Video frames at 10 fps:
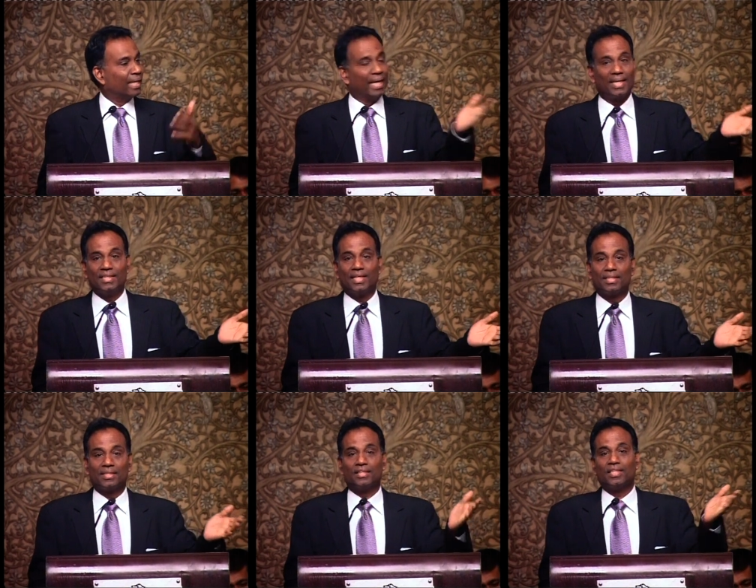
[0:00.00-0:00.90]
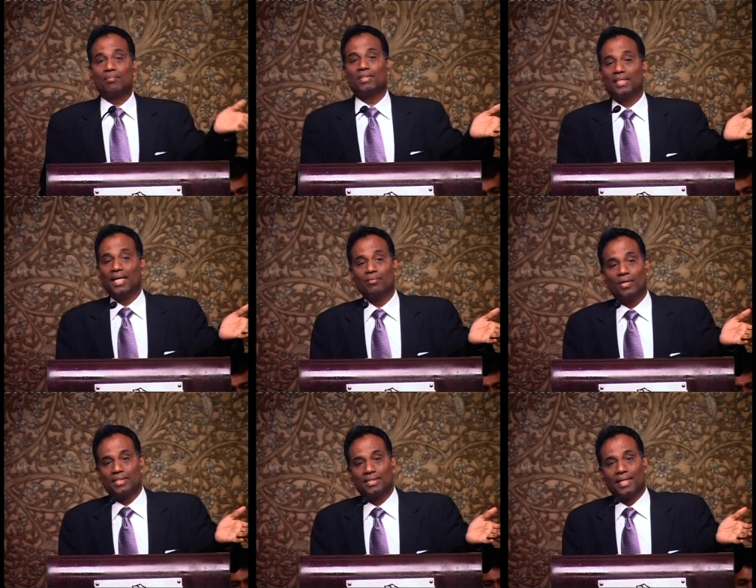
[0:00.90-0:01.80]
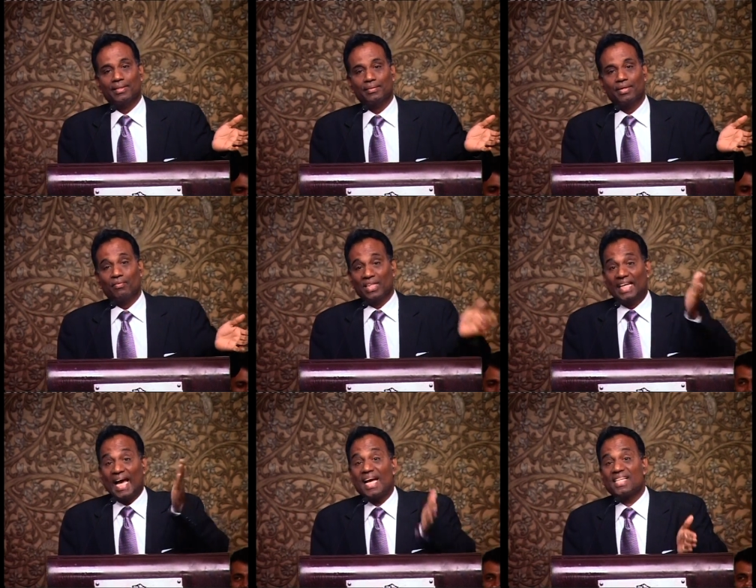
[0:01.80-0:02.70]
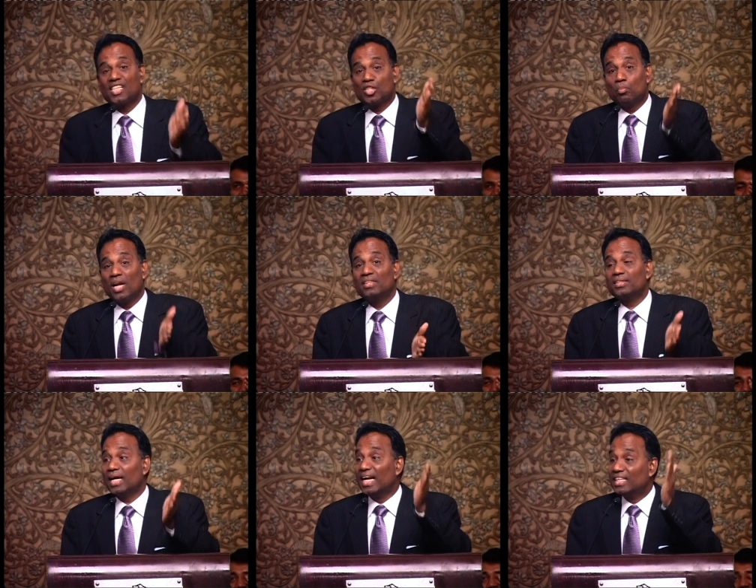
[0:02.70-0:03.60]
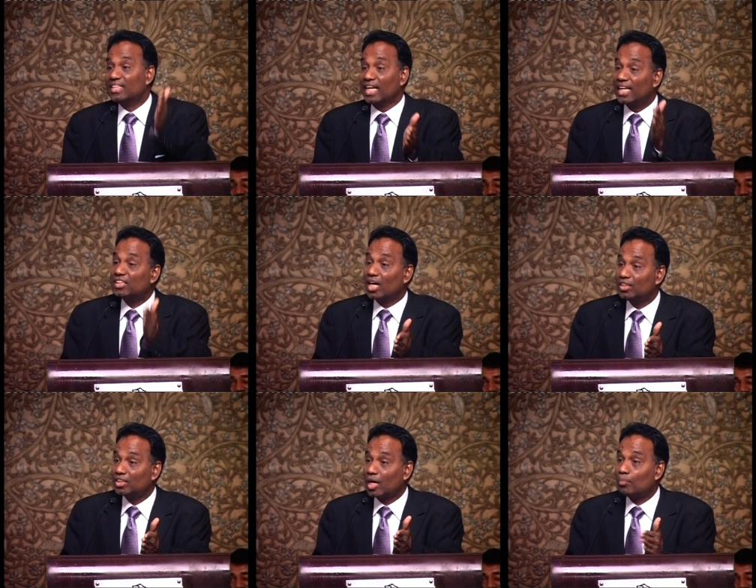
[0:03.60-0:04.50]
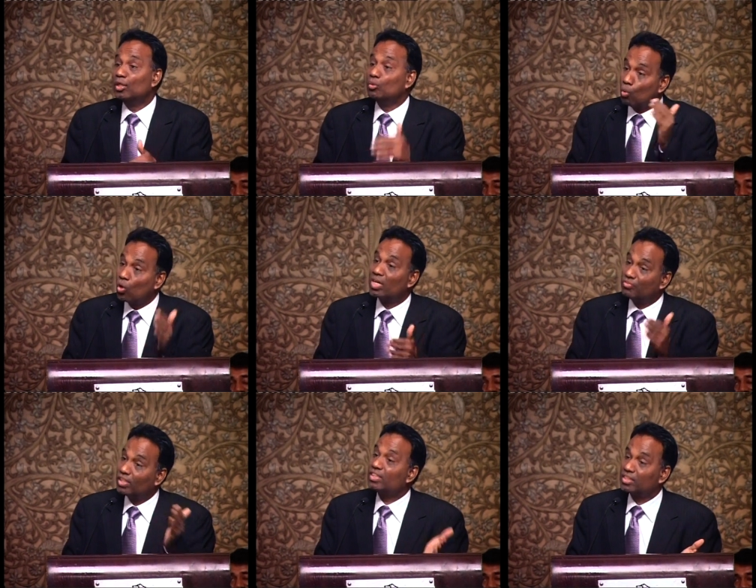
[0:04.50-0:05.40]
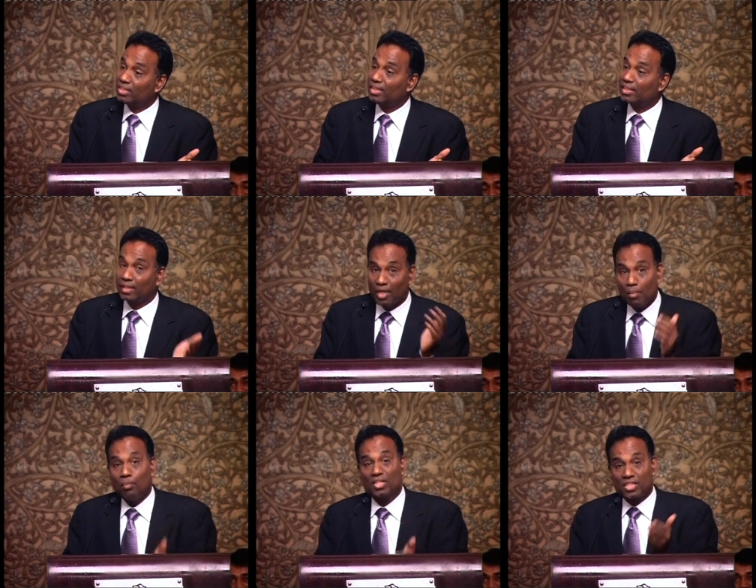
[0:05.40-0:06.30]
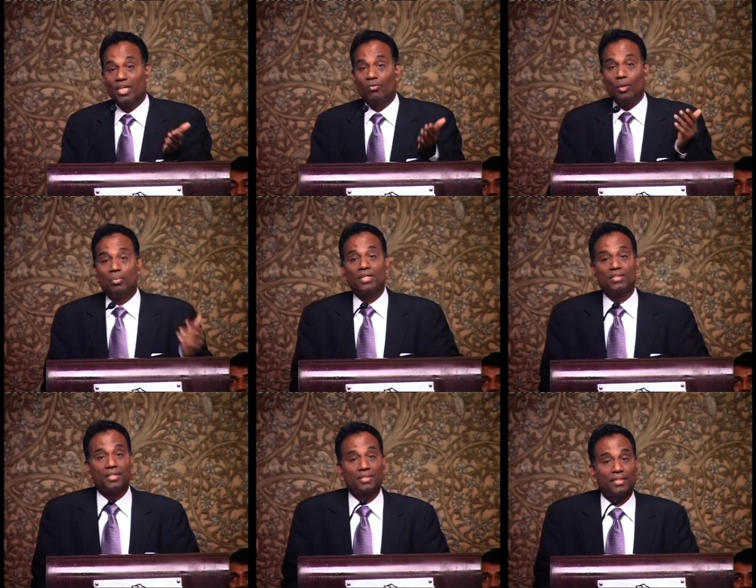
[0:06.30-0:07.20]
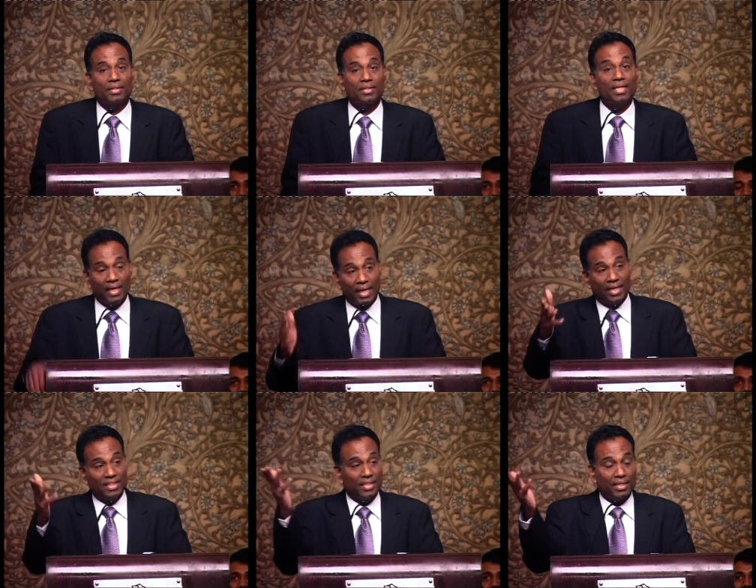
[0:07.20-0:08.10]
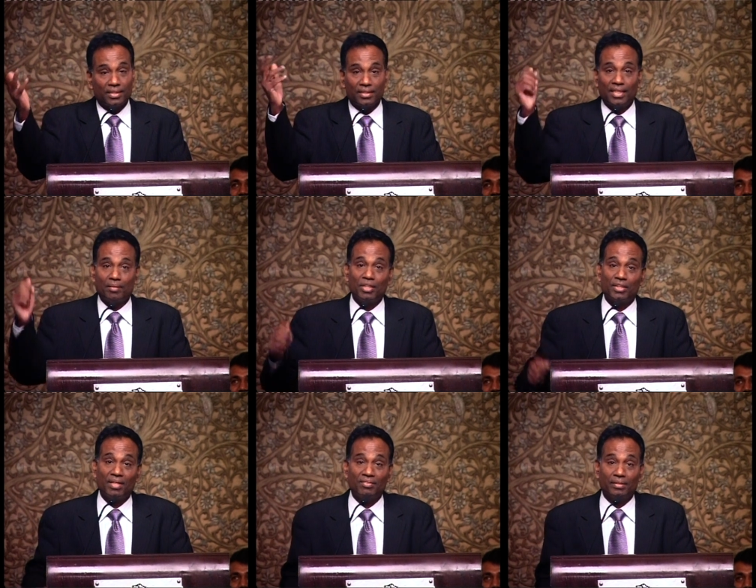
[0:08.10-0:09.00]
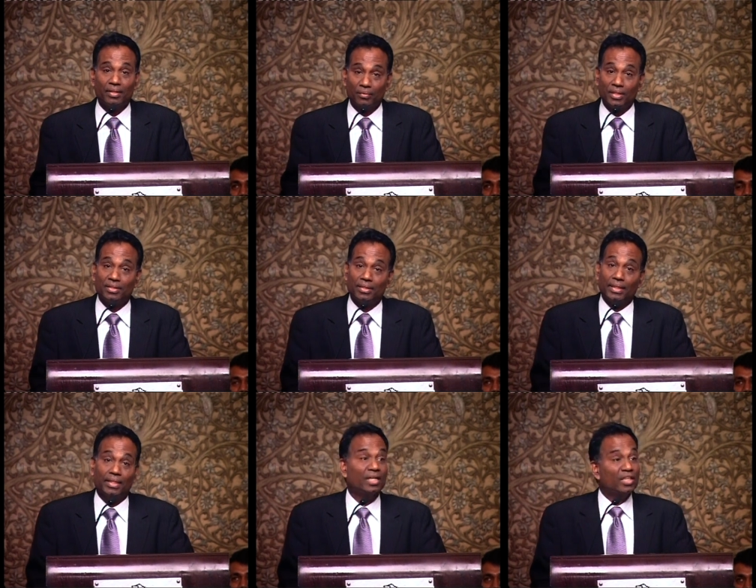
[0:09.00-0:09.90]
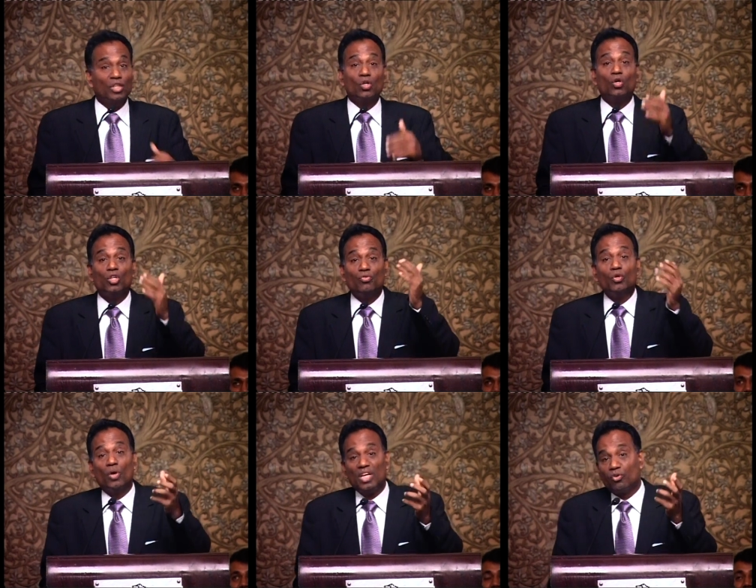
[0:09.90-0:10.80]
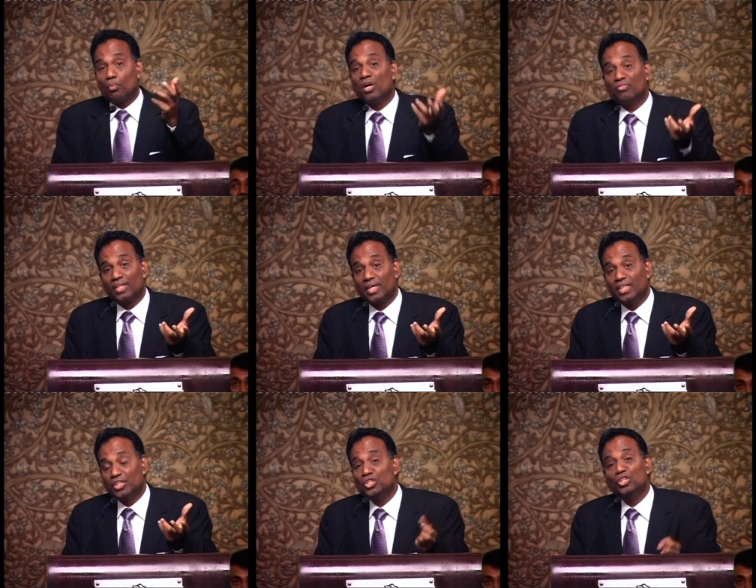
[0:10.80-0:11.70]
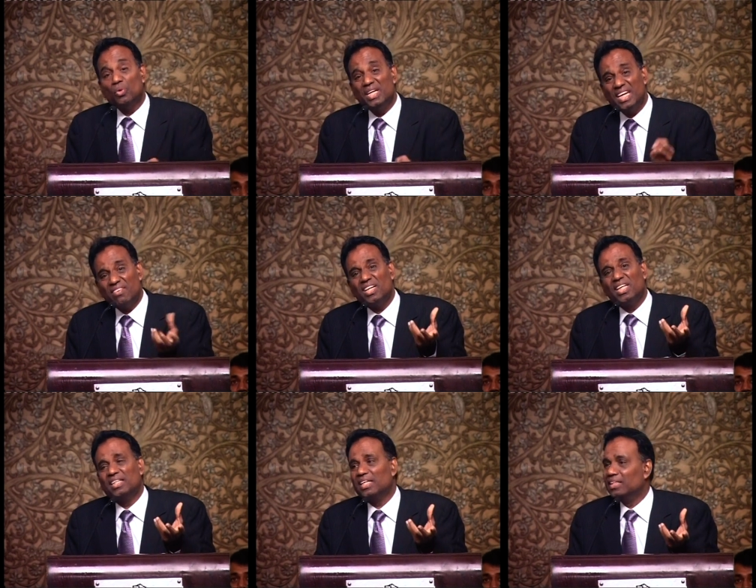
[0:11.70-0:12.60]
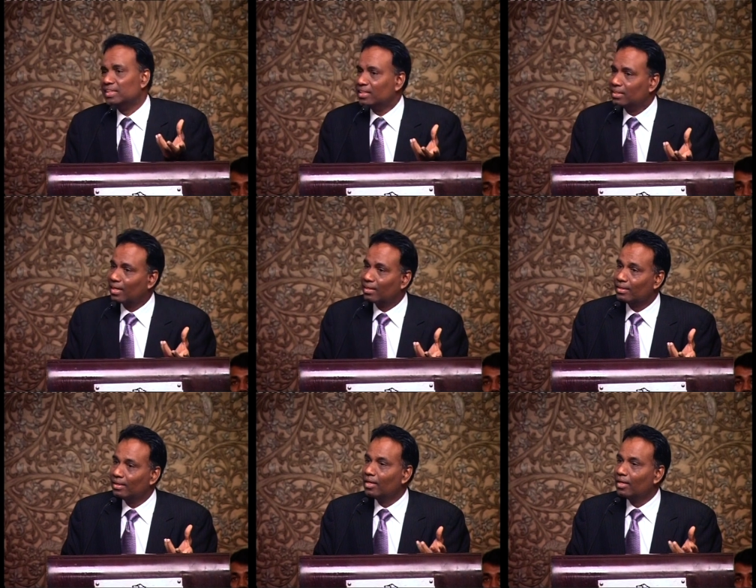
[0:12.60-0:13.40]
Ecclesiastes chapter 10, verse 10. When the axe is blunt and its edge unsharpened, more effort is needed, but skill will bring success. Ecclesiastes chapter 7, verse 3. You know, if you wait for perfect conditions, you will never get anything done.